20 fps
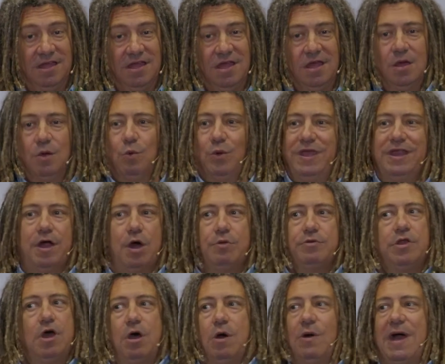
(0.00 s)
we don't
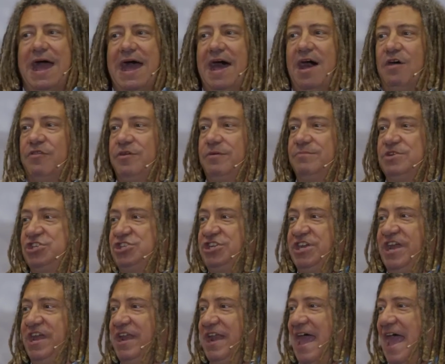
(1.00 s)
know how the
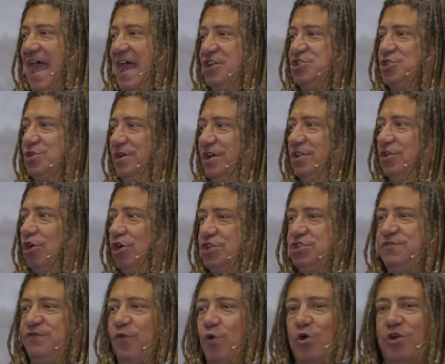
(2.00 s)
machine actually looks
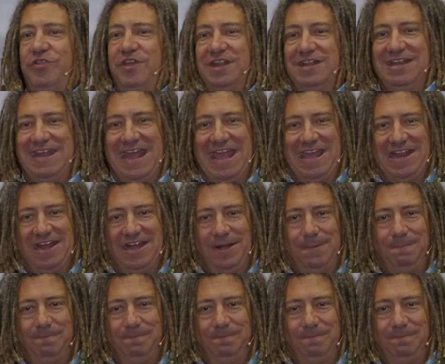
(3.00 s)
for the data.